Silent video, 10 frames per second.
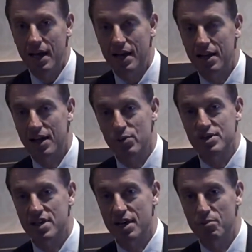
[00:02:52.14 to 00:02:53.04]
And like we
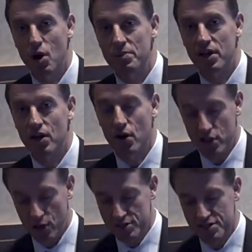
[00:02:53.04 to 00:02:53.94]
said a moment ago,
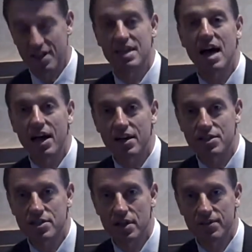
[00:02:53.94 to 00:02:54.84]
it's the
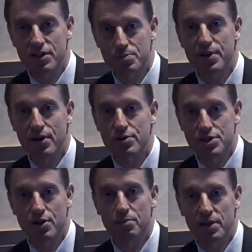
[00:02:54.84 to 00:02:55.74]
youngest of its
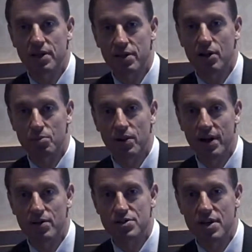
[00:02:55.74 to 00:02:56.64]
peers that are billion-dollar
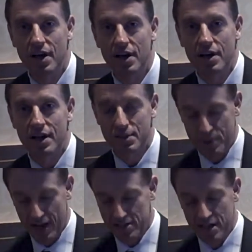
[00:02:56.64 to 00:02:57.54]
players. It
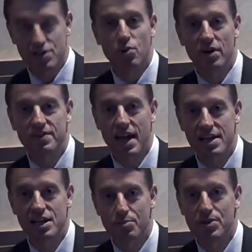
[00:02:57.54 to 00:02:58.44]
pays 12 to
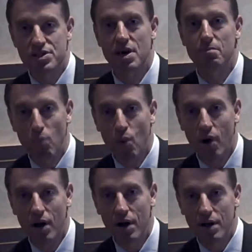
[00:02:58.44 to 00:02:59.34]
18%
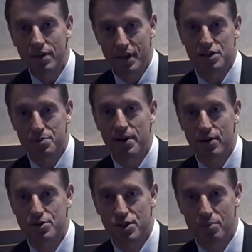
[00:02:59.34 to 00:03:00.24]
more than its
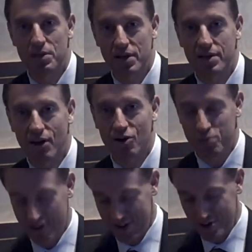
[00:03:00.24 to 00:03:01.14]
peers that are billion-dollar
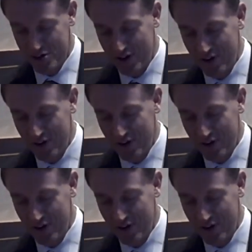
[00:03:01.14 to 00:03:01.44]
players.